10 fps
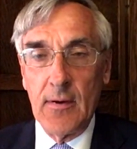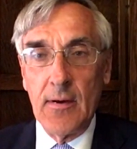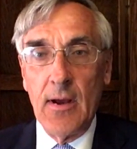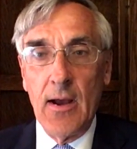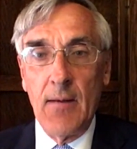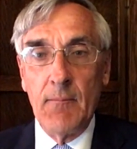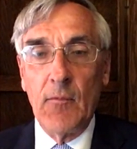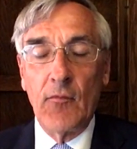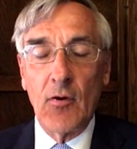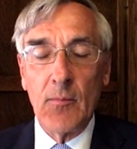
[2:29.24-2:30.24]
um,
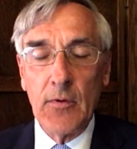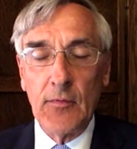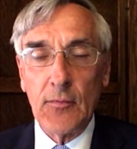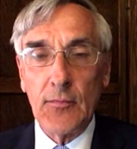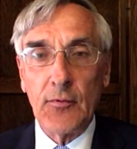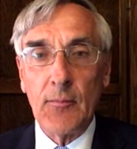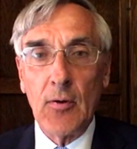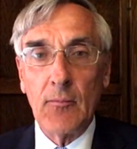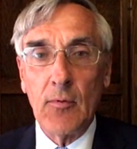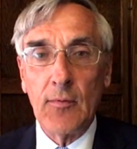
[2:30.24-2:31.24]
from this autumn
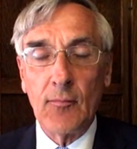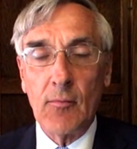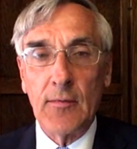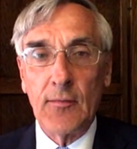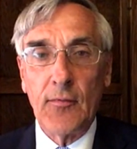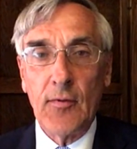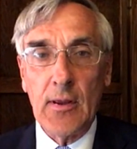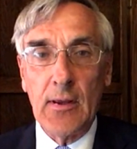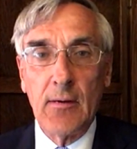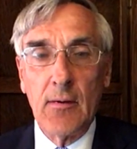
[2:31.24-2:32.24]
onwards once
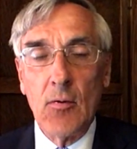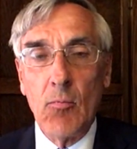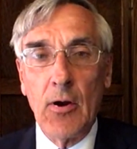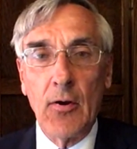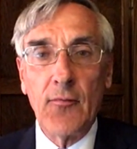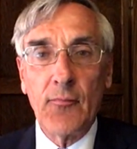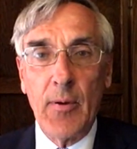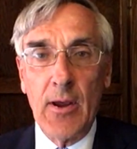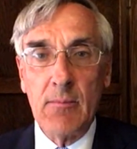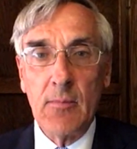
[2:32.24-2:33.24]
the one off
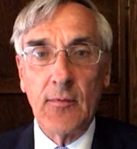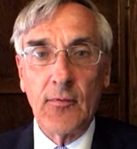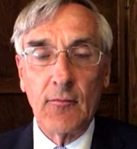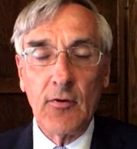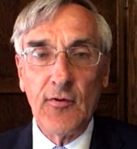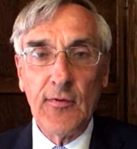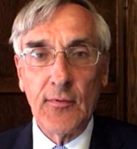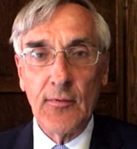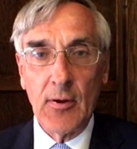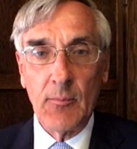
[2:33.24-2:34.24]
payments that Rishi
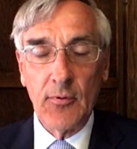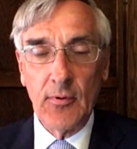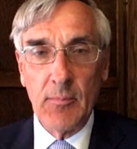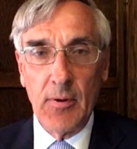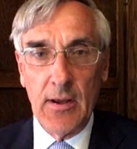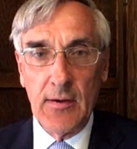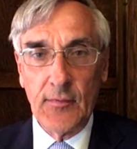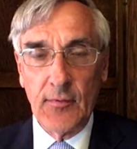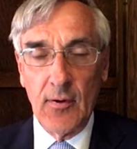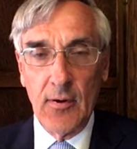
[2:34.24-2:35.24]
Sunak put in
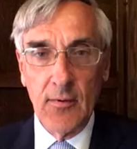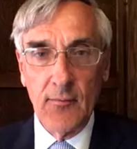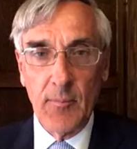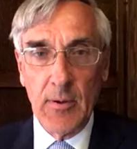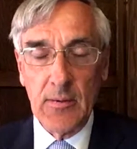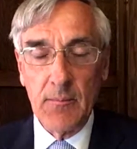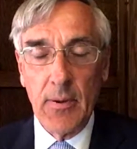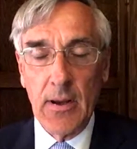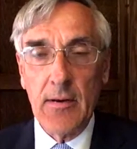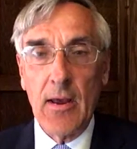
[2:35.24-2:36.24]
place uh, have been
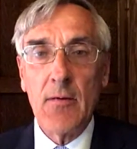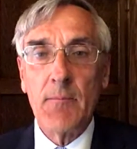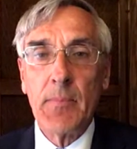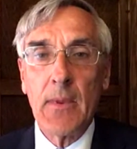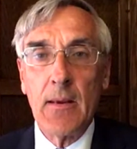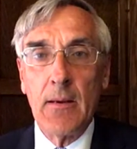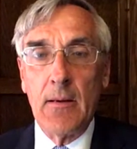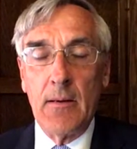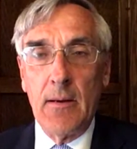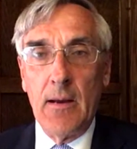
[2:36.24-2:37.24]
paid out.
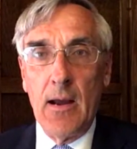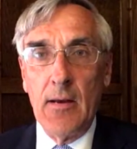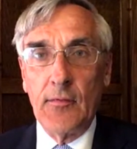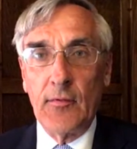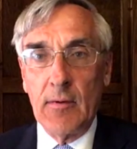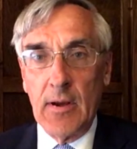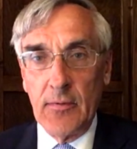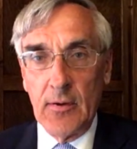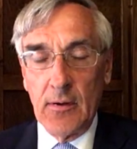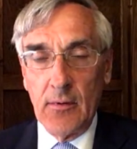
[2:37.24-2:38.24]
Uh, and so I
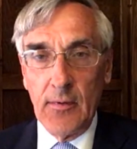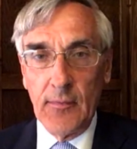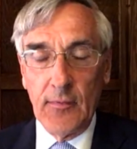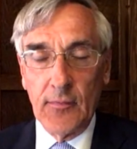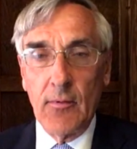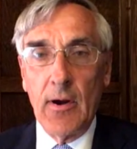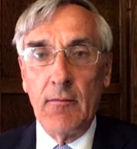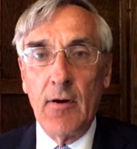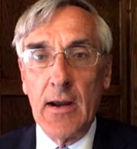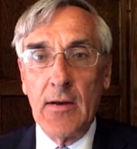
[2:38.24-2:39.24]
think Liz is quite
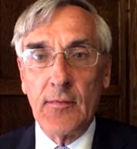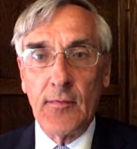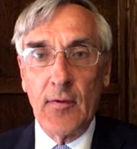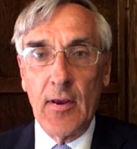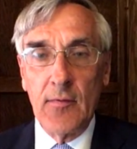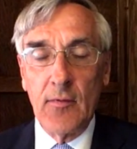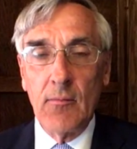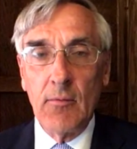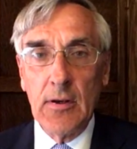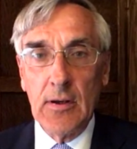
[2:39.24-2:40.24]
right to say that
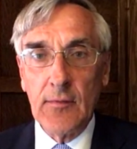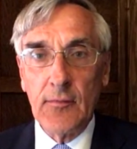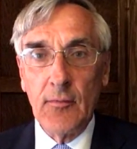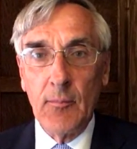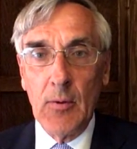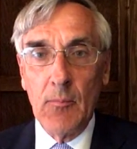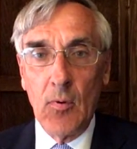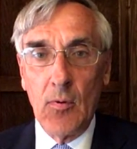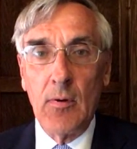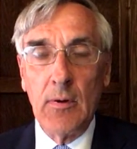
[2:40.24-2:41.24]
we need to do a bit
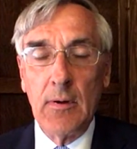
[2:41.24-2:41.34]
more